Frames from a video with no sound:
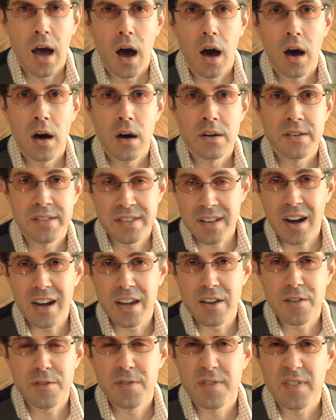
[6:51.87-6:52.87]
A
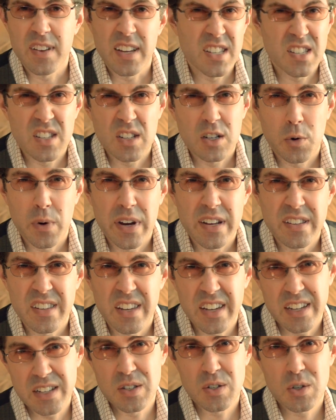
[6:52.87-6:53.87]
knife isn't great
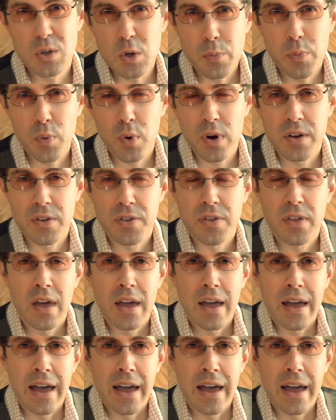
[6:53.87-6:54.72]
to eat soup with,